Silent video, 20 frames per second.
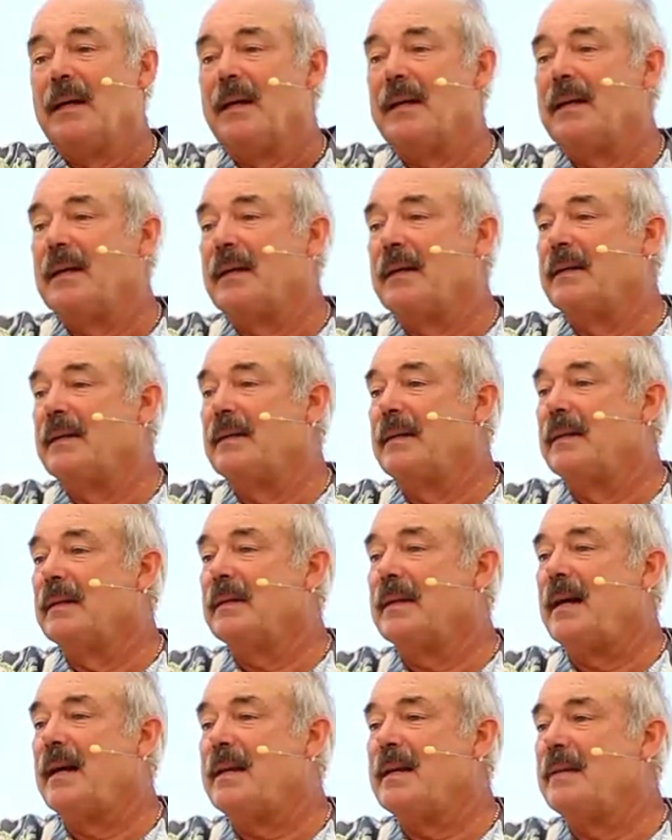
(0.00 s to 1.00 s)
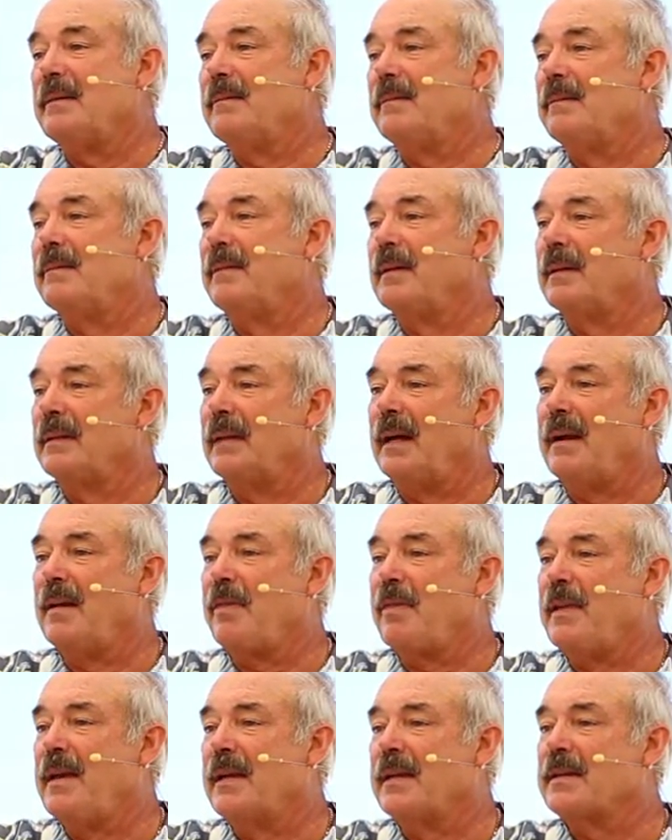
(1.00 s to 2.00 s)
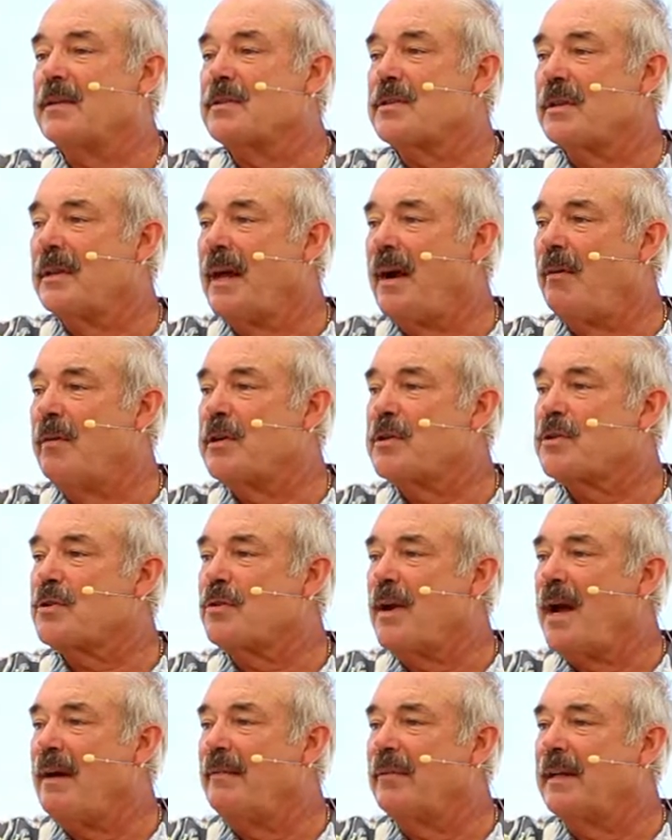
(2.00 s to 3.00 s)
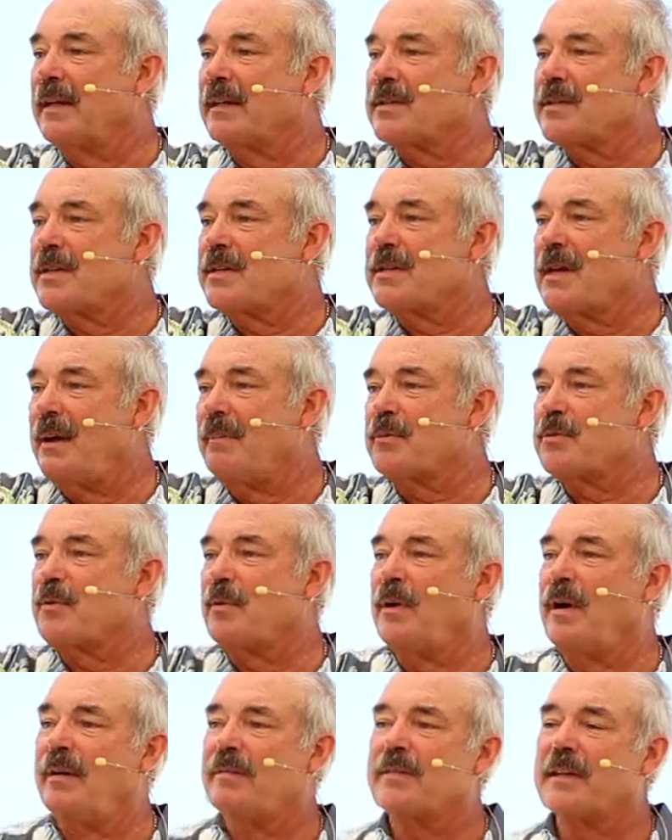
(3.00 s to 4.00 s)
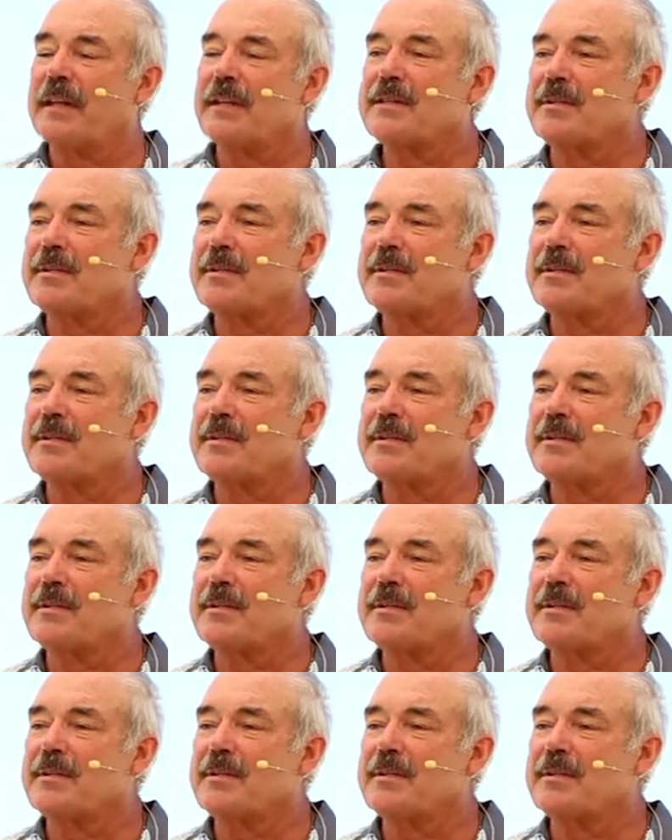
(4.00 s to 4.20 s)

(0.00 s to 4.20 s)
uh, a lot of a lot of things and now he's traveling. His disciples went off to